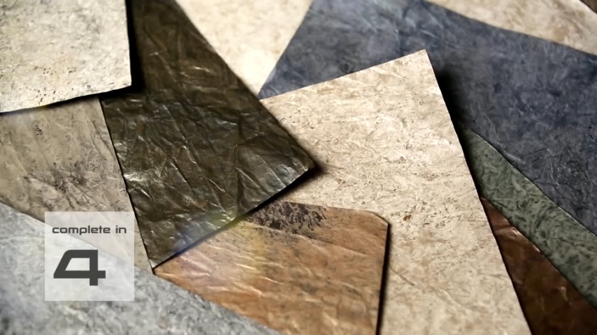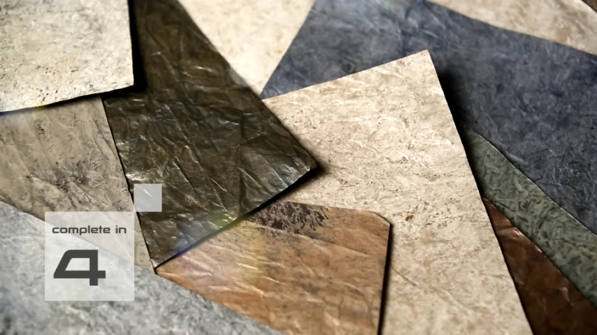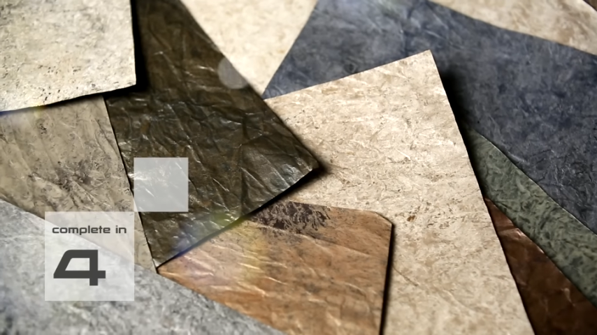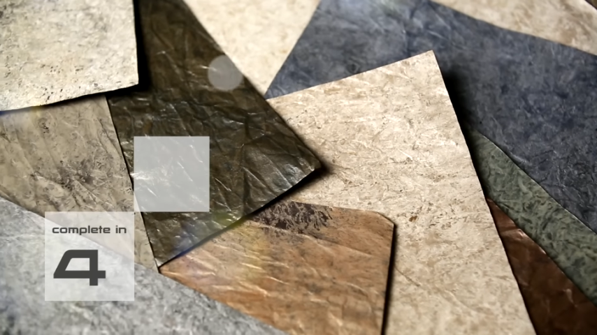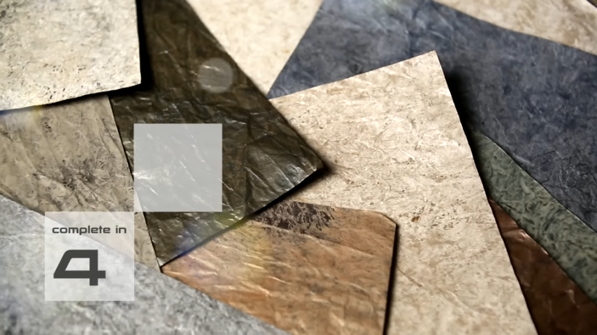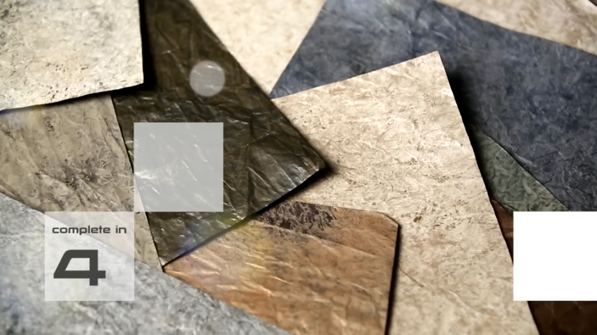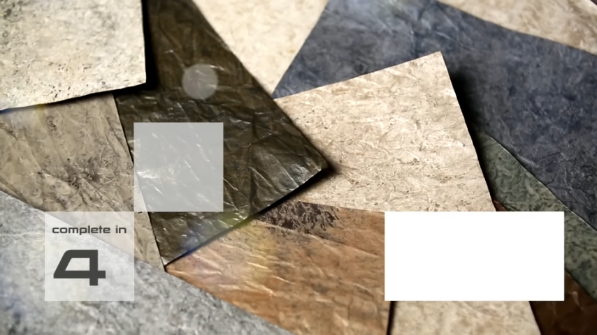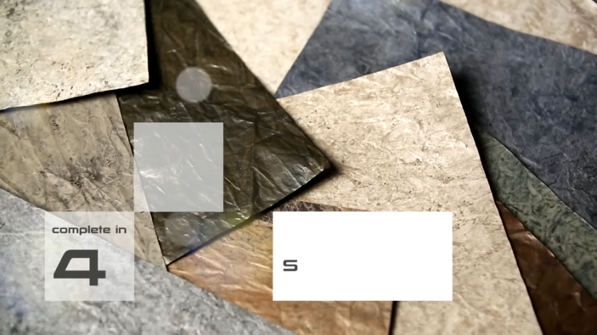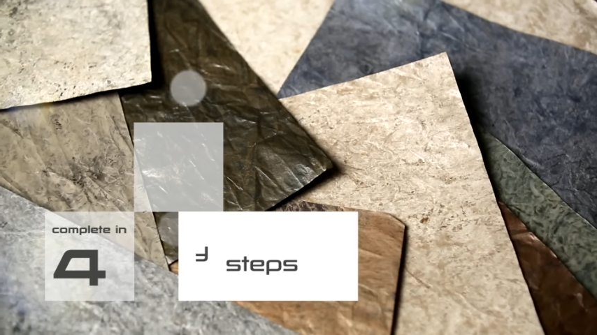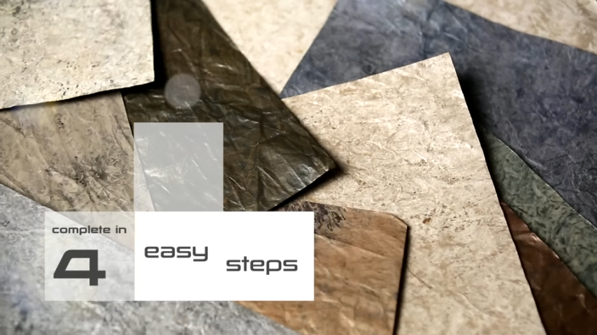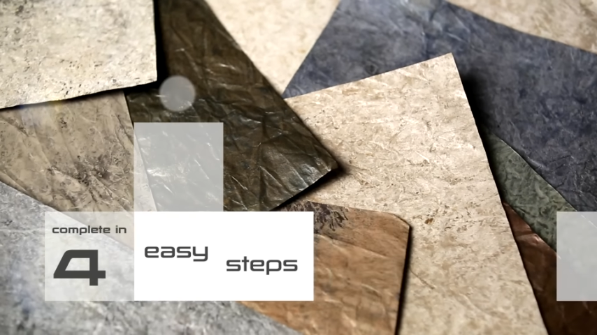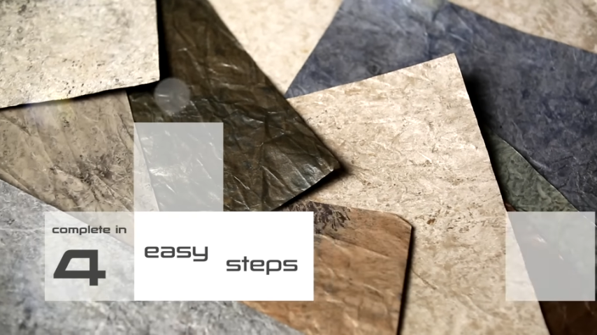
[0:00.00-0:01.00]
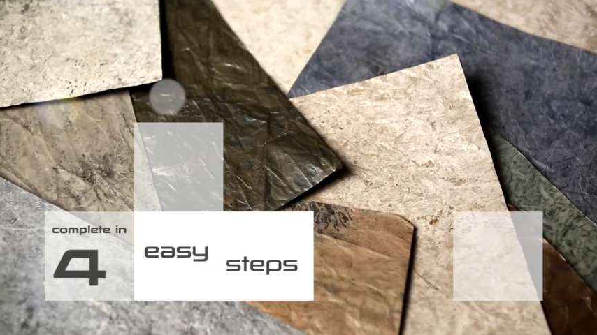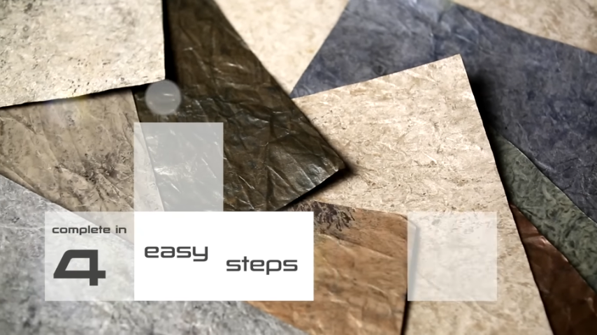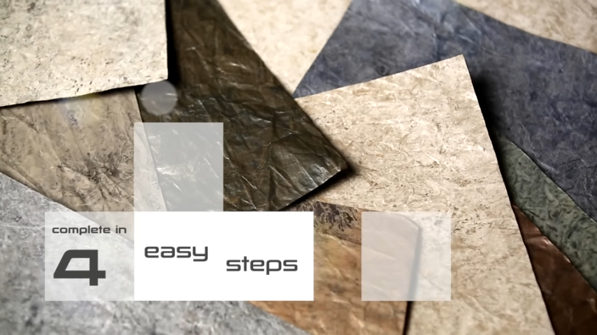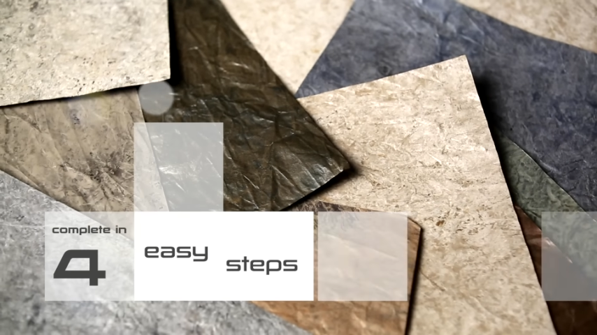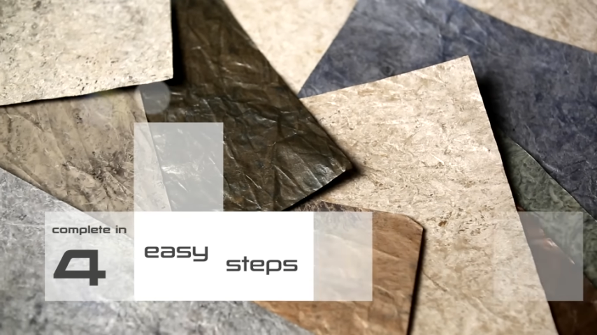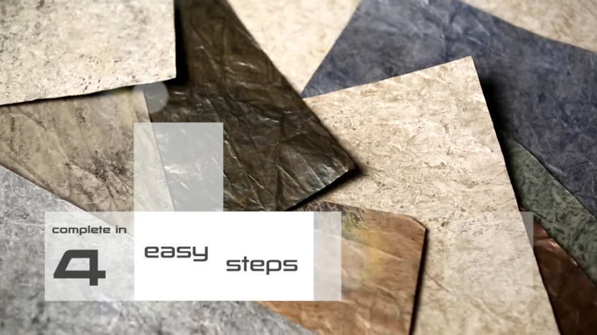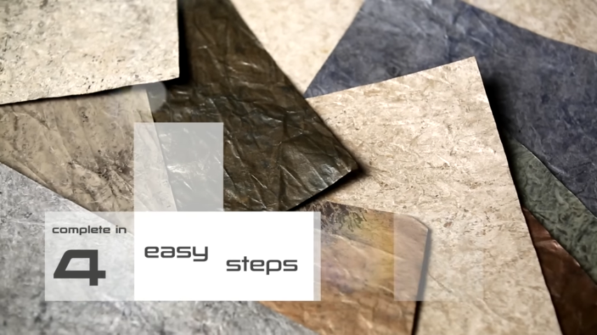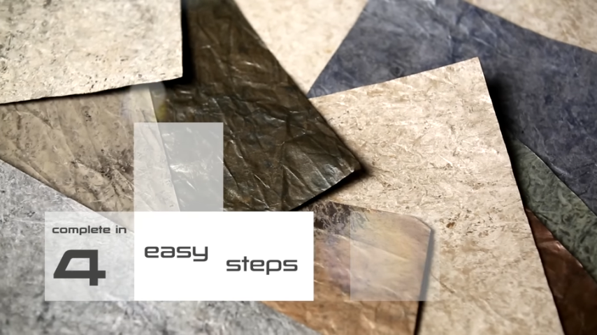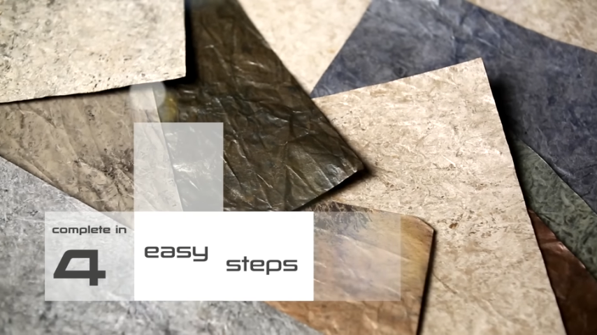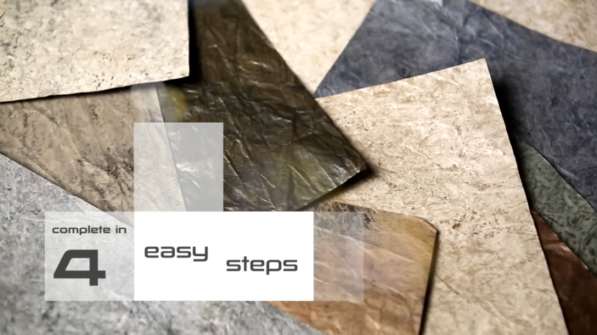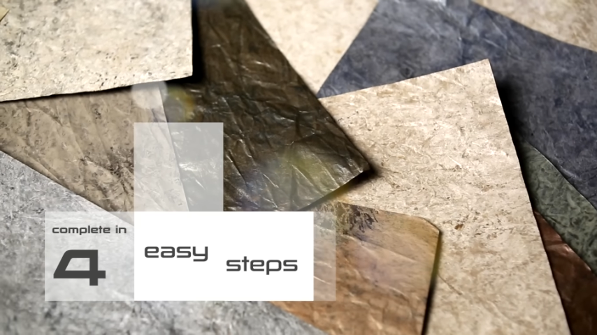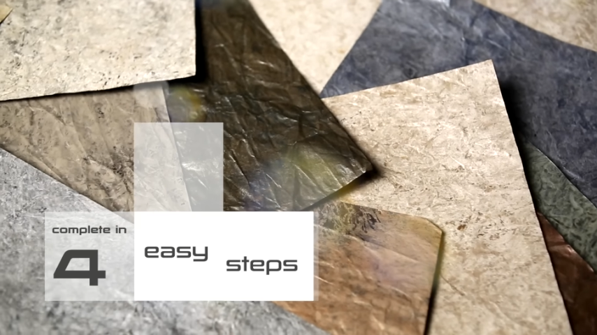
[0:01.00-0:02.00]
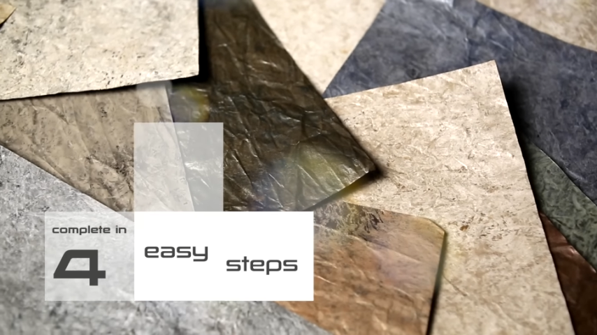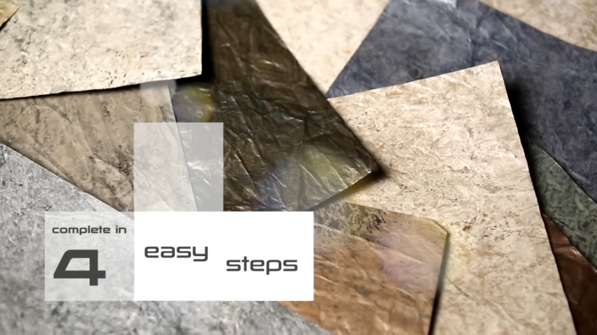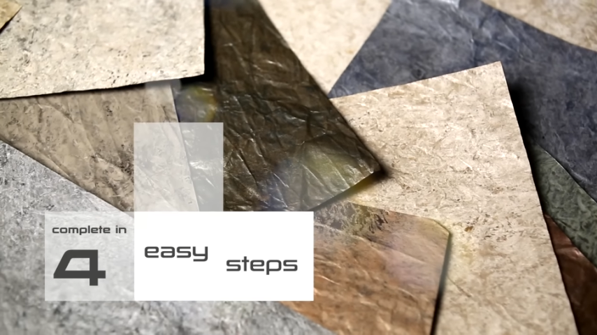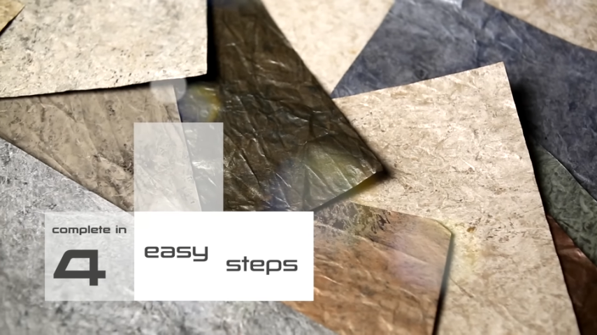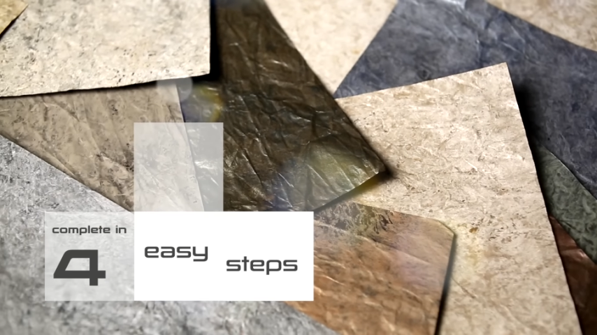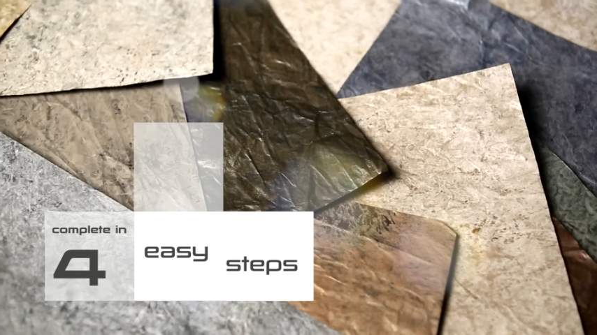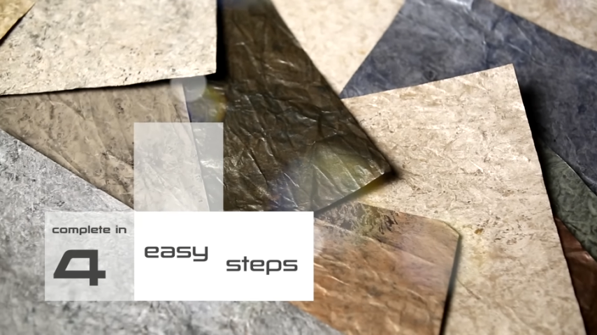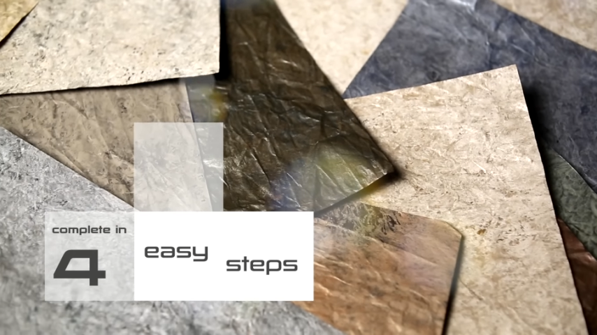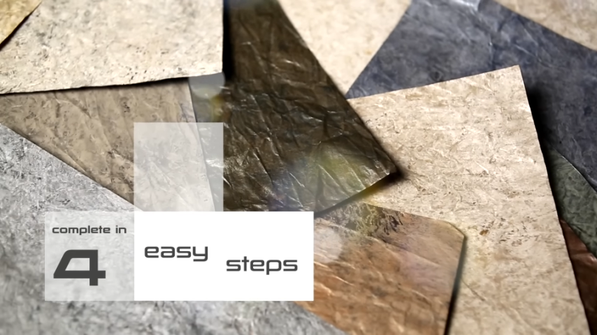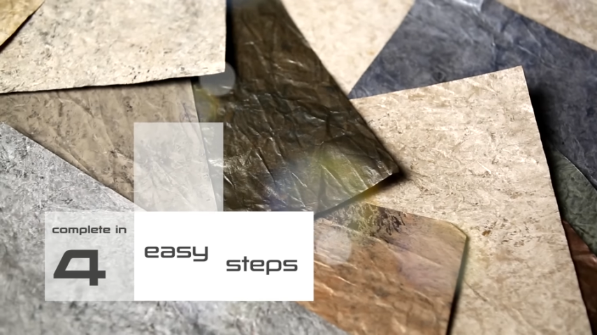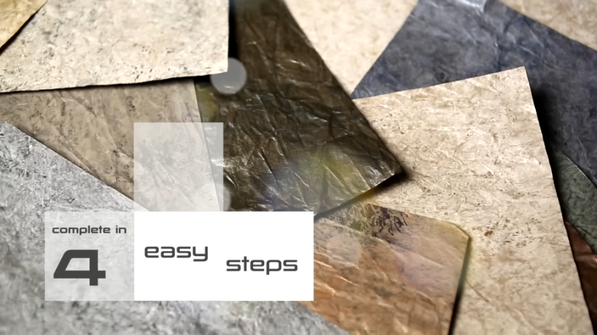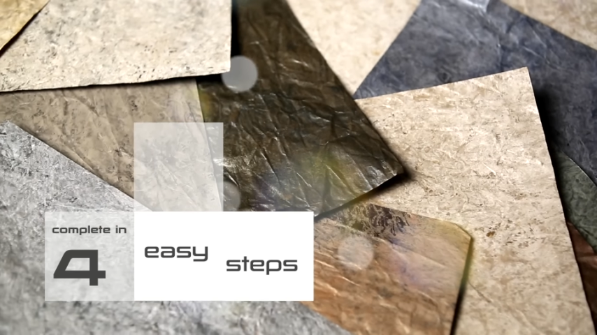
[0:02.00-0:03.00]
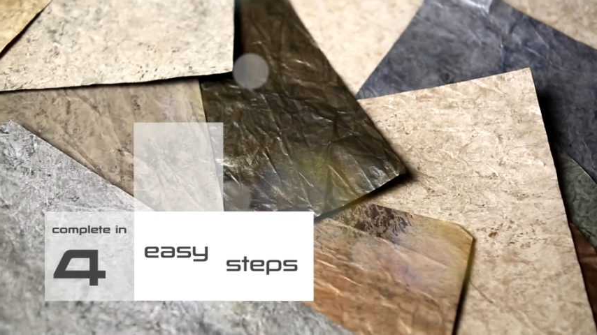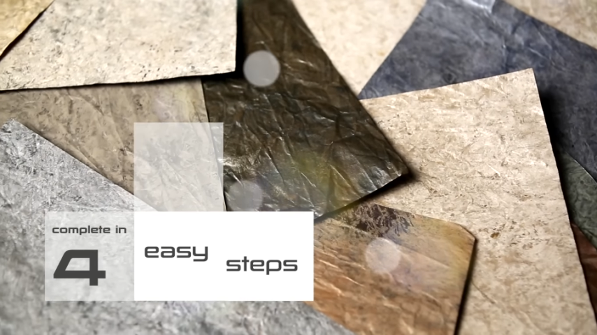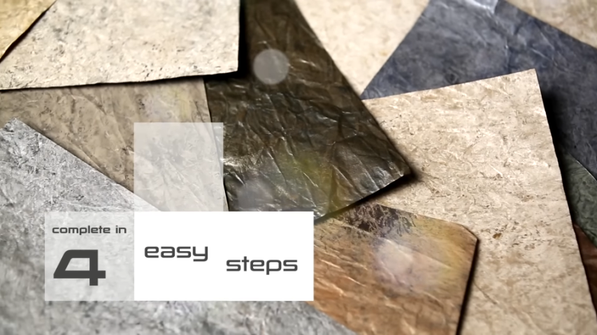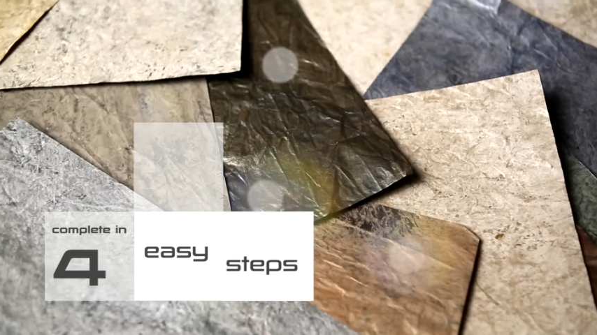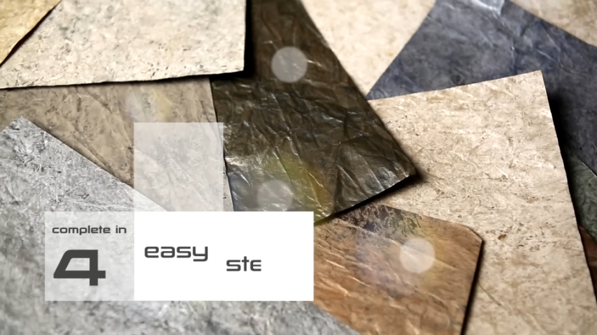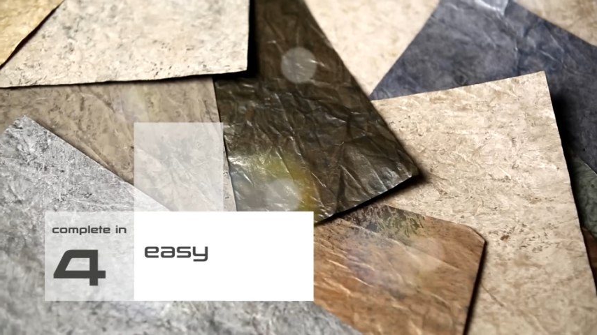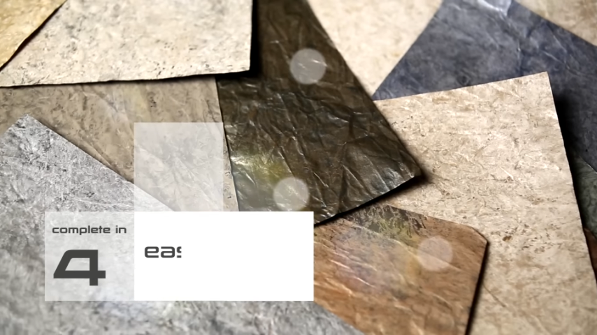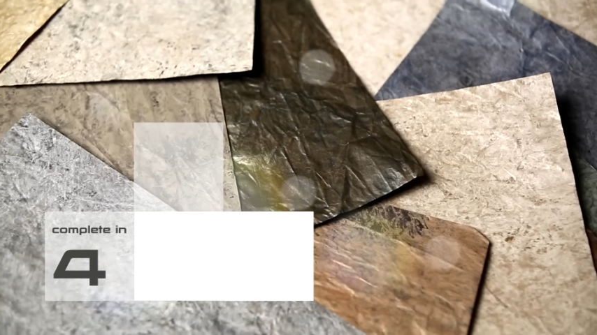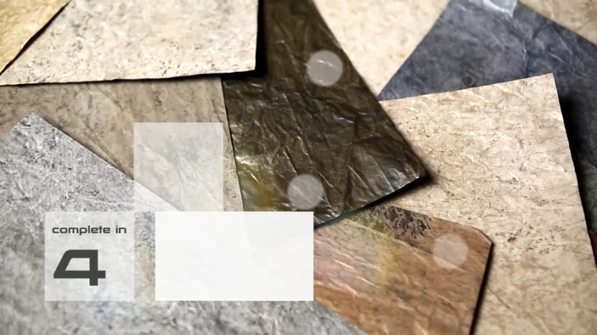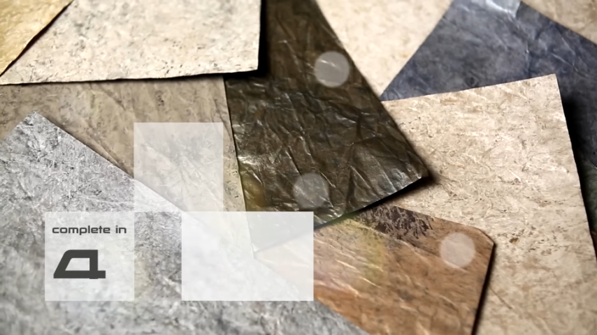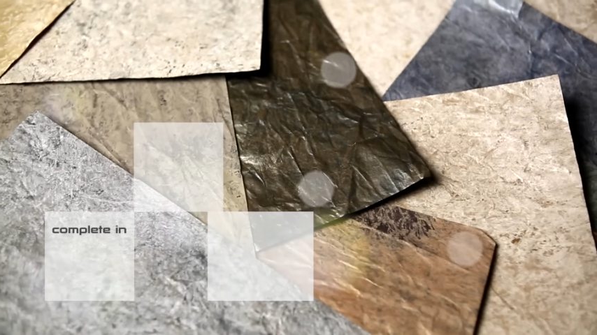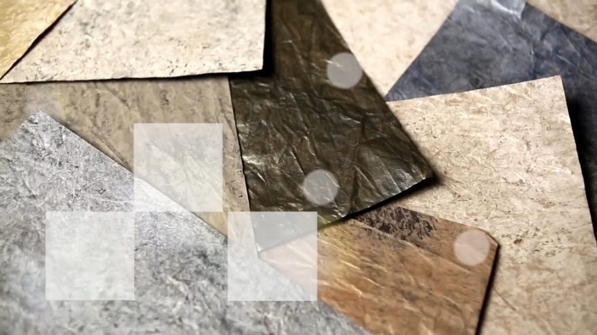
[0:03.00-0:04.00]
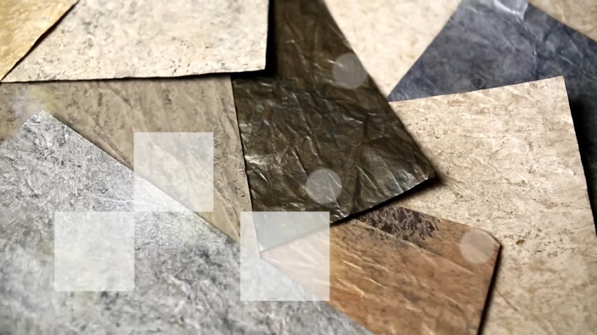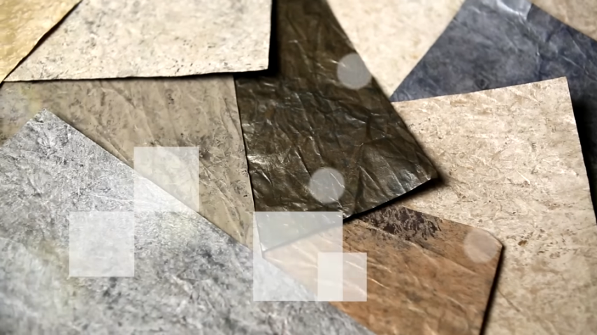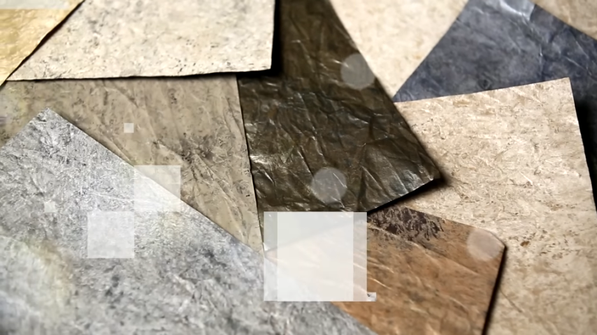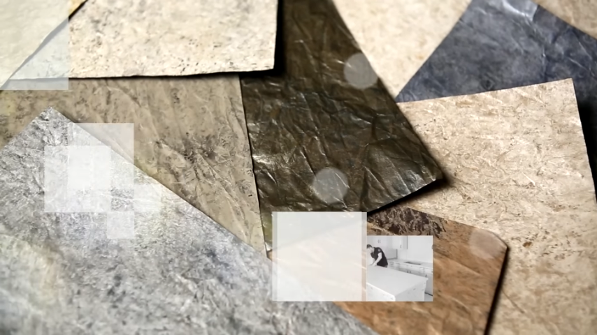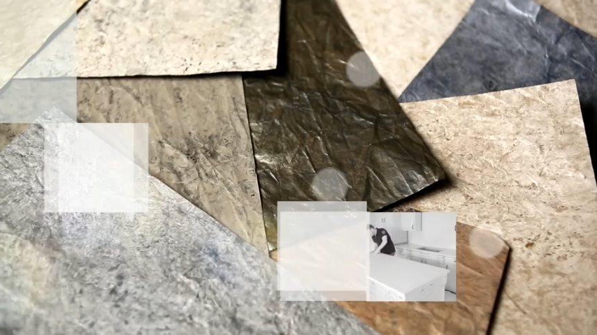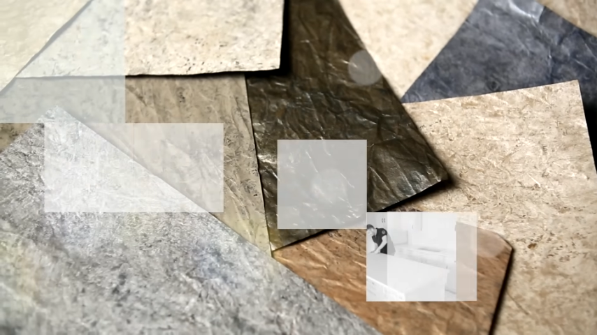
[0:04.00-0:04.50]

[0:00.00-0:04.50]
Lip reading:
No face is visible, so there are no lips to read.